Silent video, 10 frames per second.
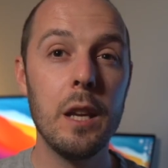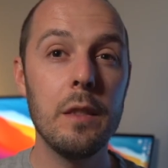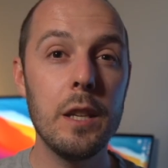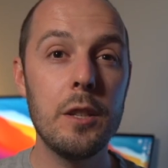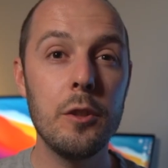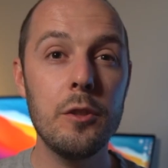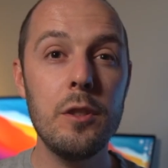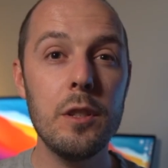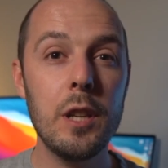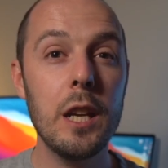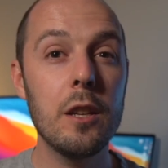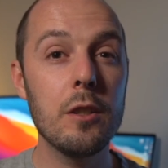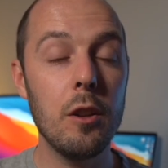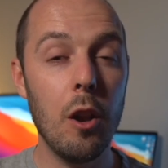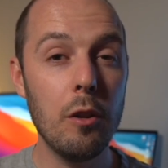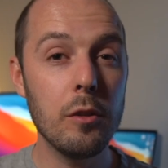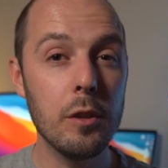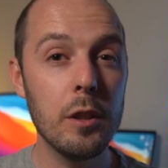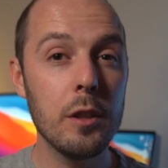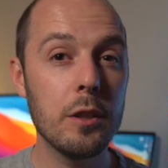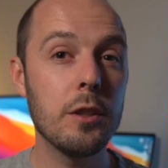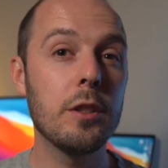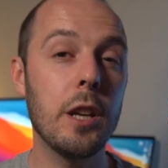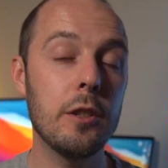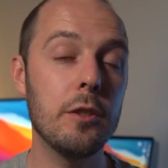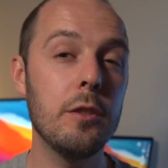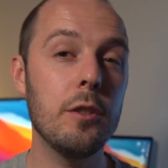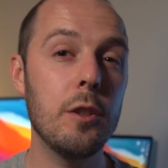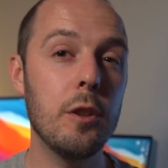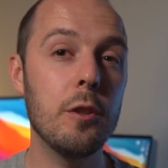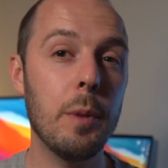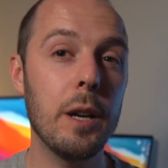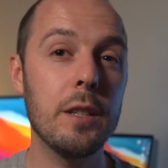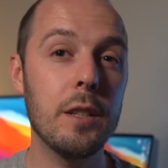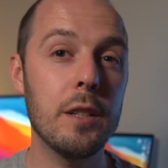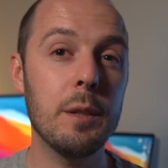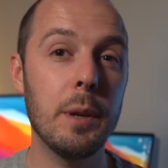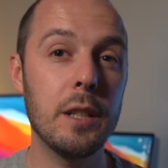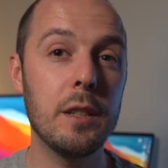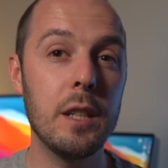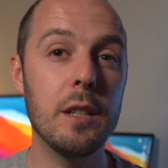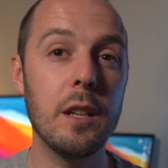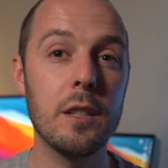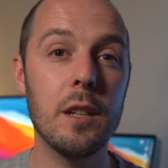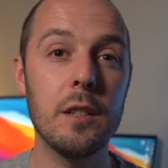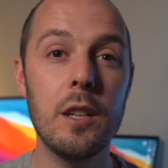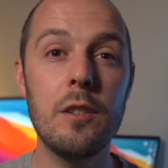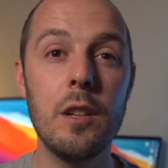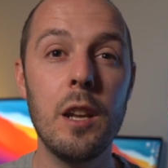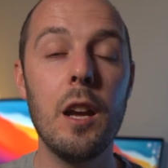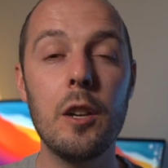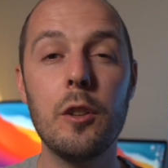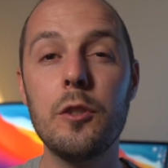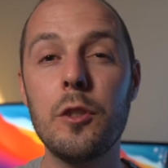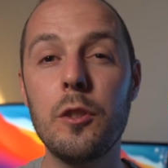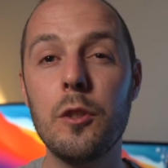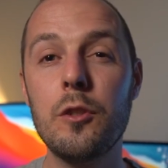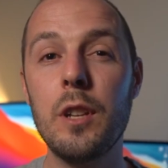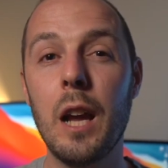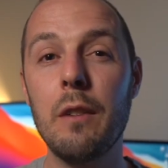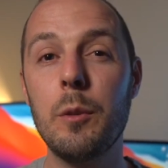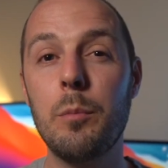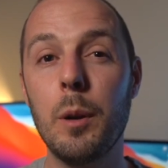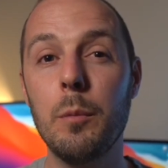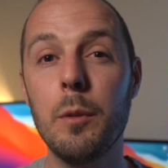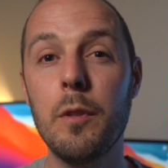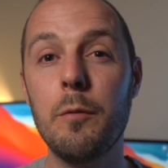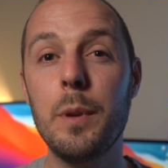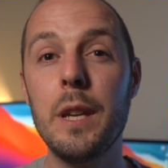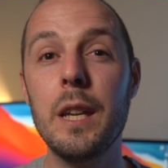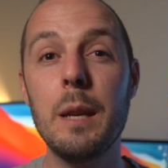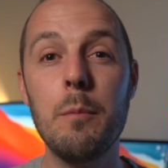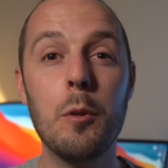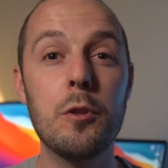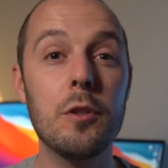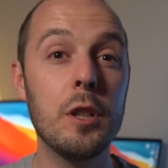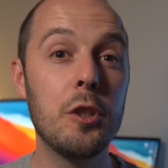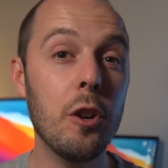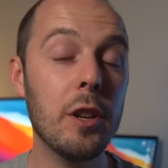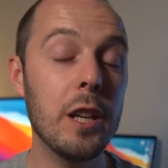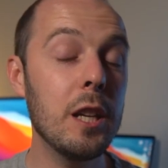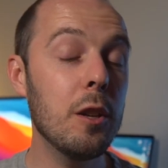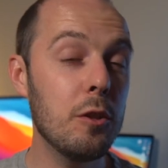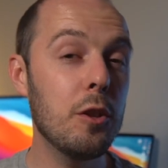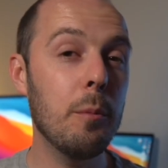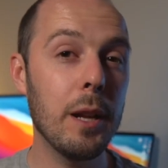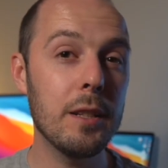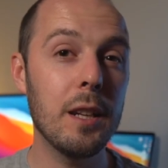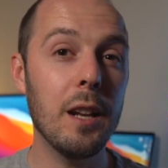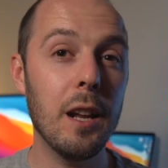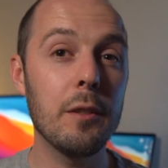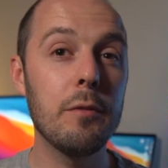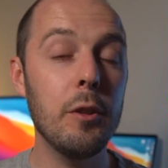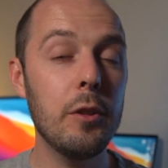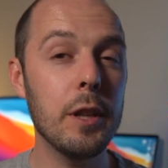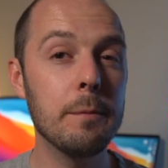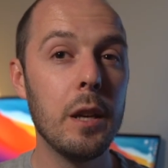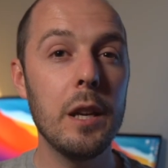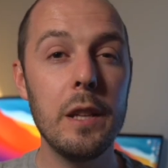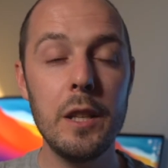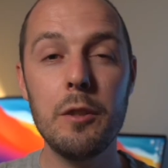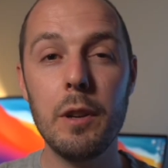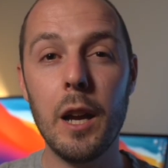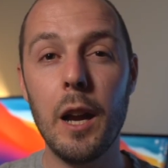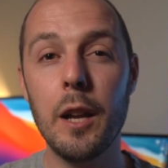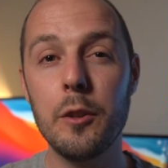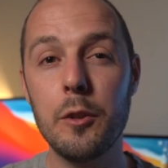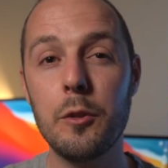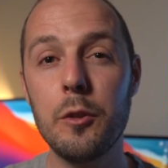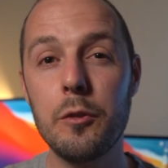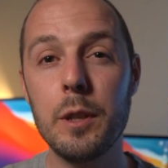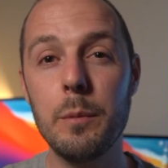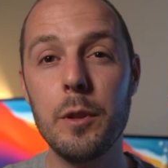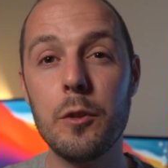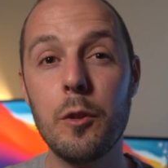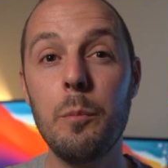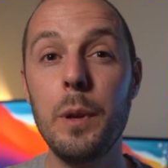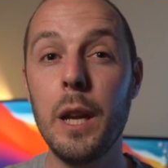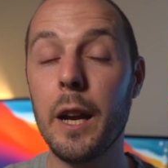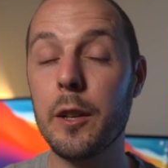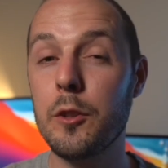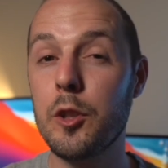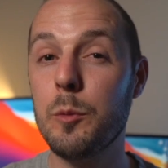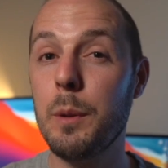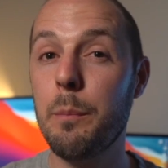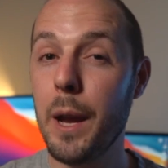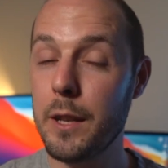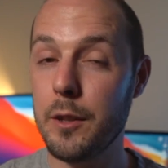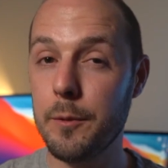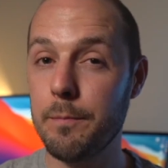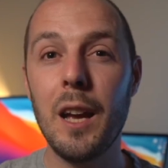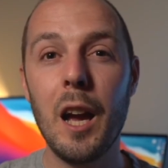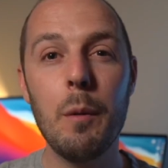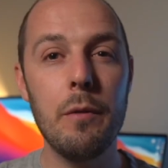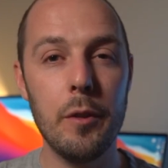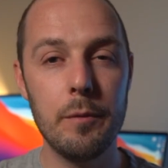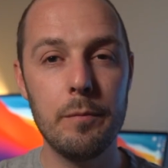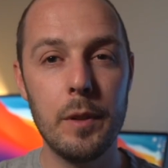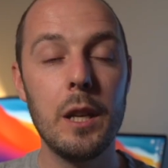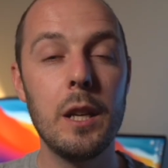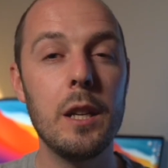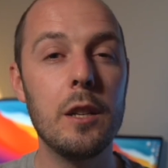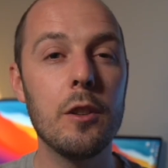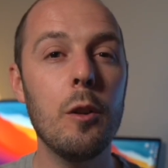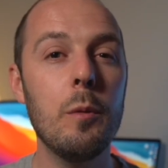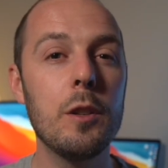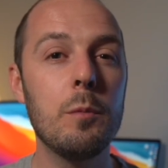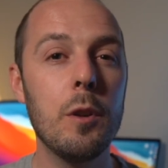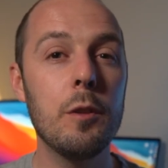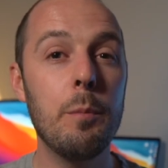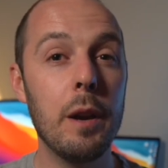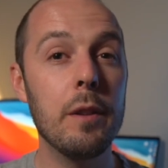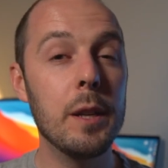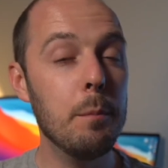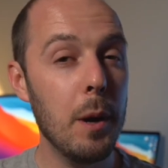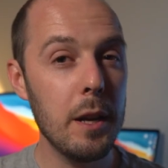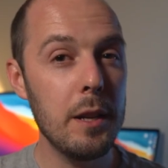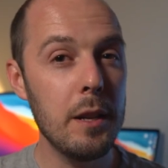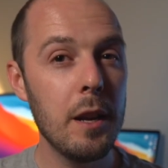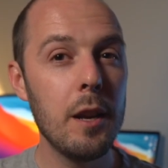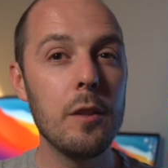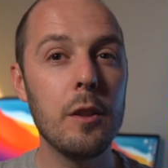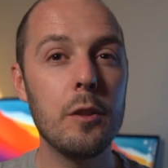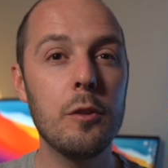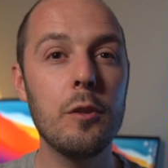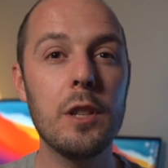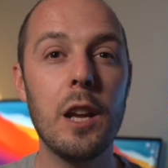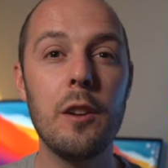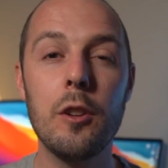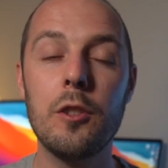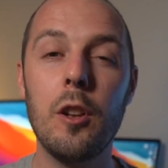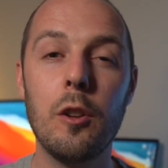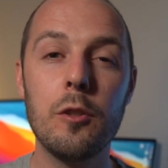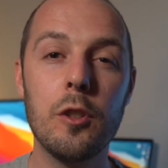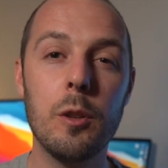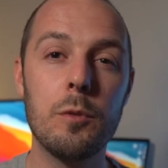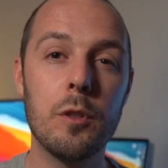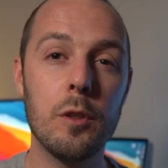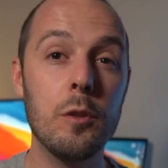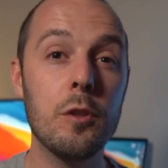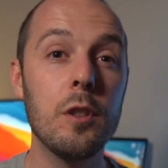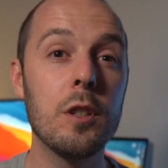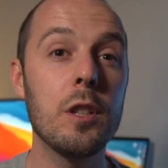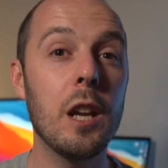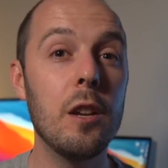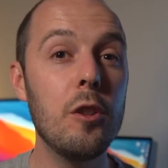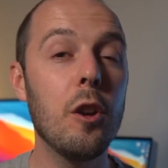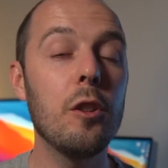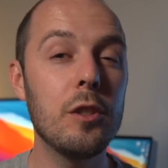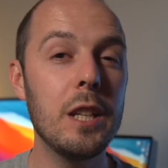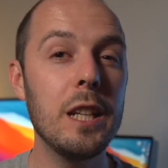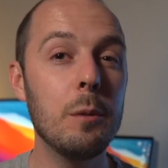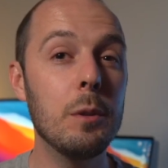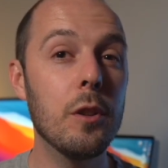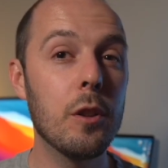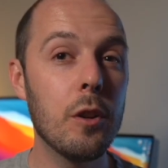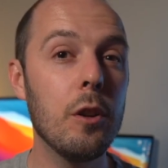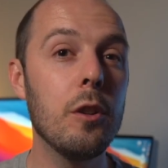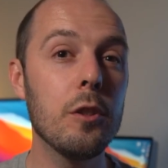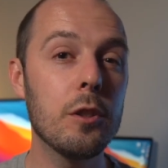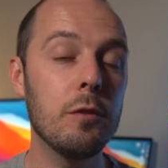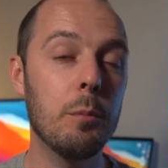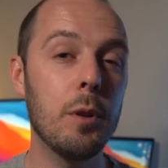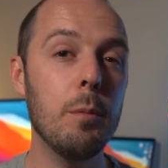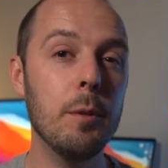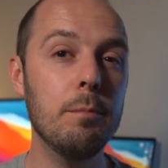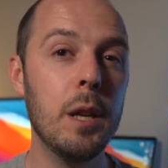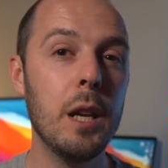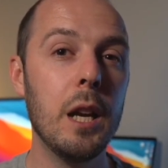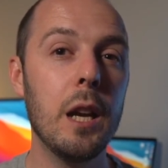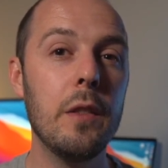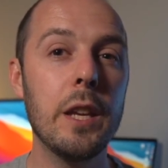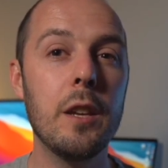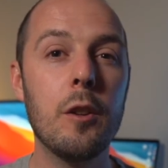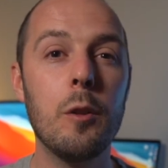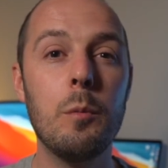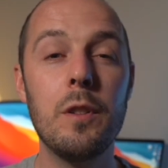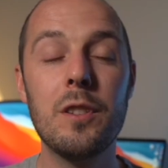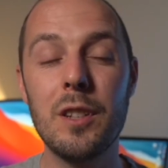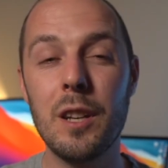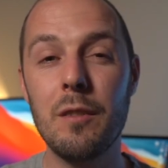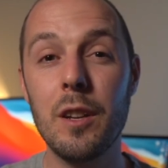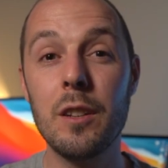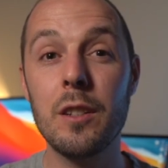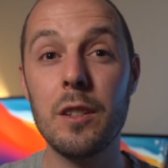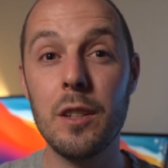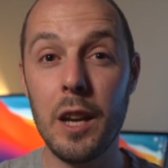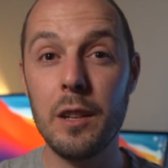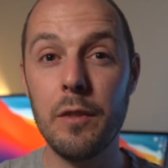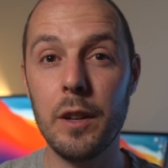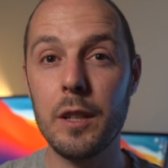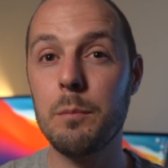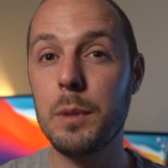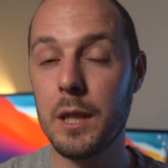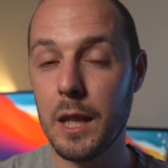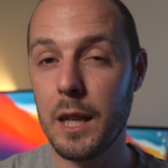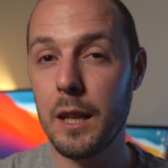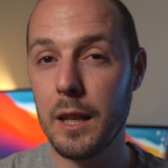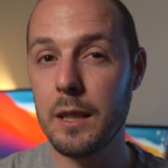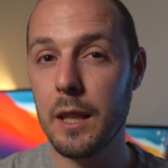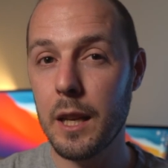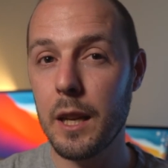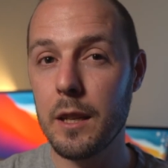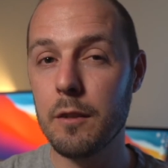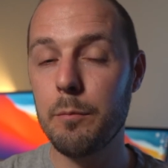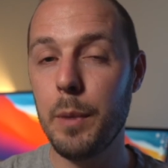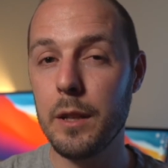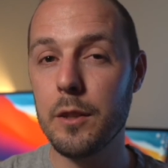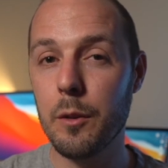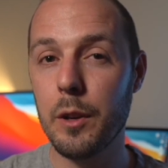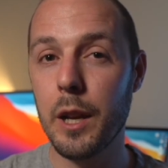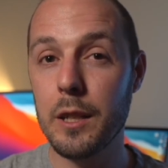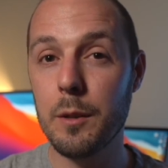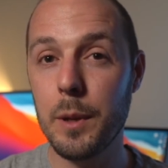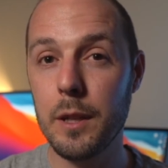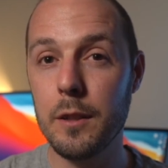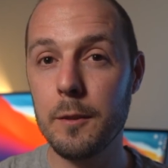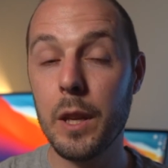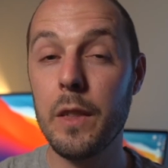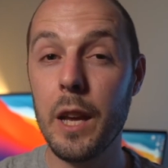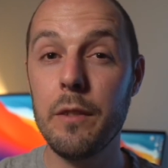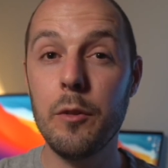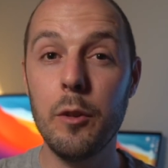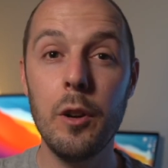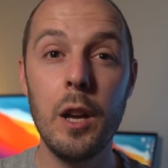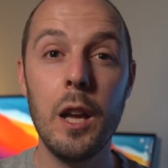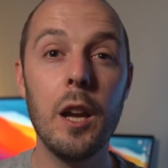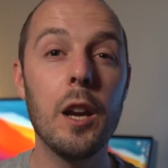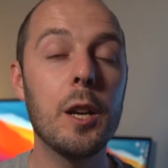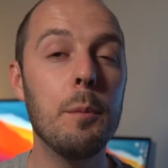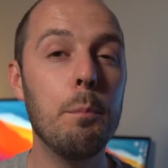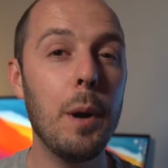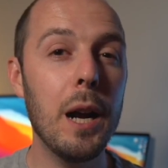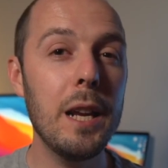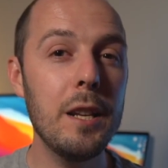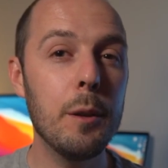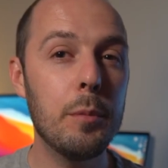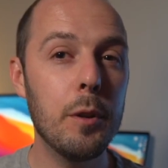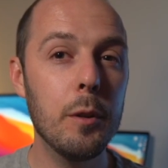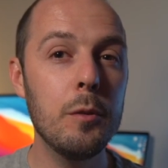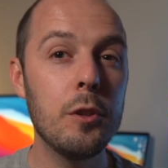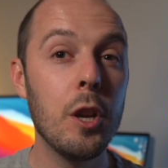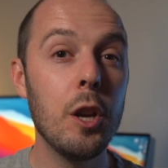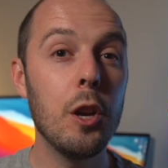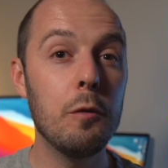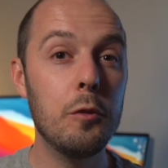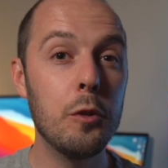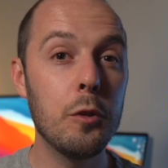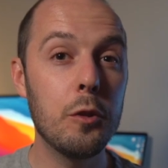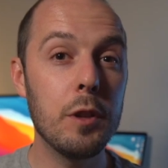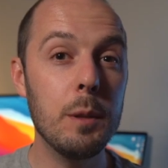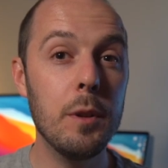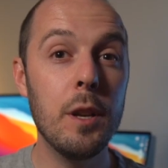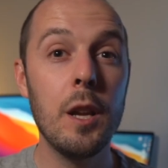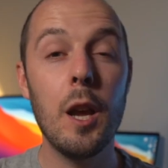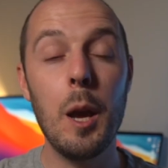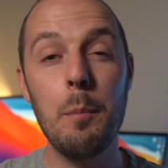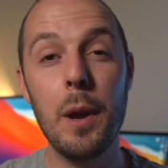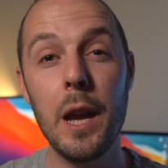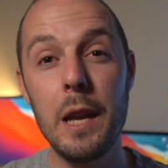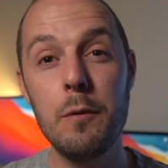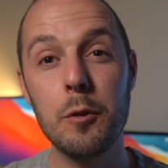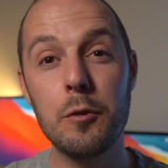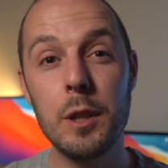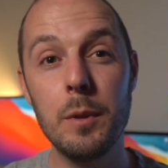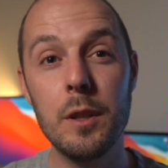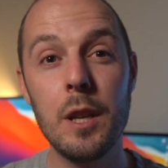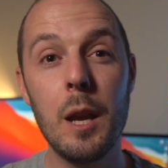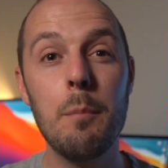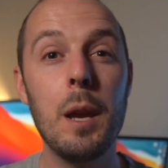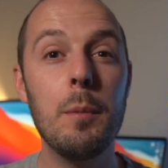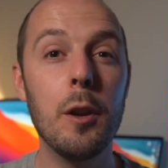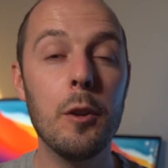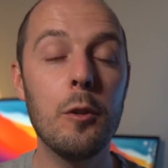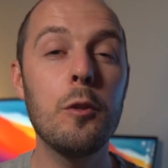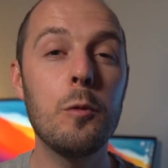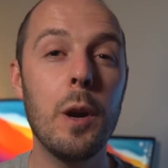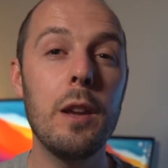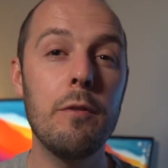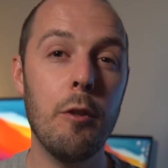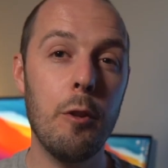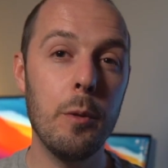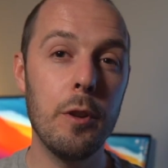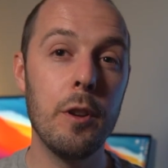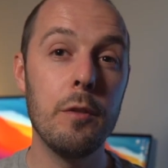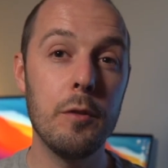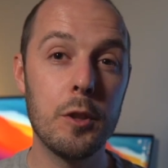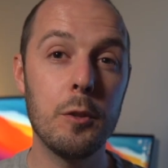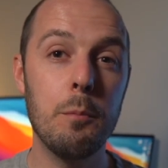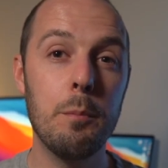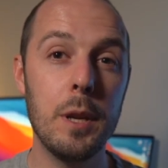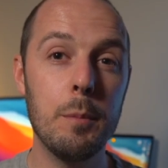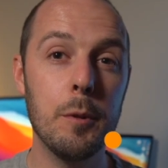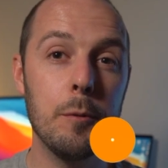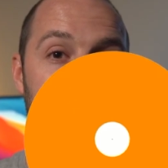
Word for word: This doesn't take as long as the sessions used by systematic desensitization, and also doesn't have the problem of being emotionally shocking and traumatic like flooding. In this regard, drug treatments could be argued to be better. However, it is always worth bearing in mind that drugs are not a long-term solution, as they are not dealing with the cause of the problem, and they can come with serious side effects, particularly in the case of benzodiazepines. Therefore, a combined approach of drug treatment and behavioural treatments may be a good way forward for some people.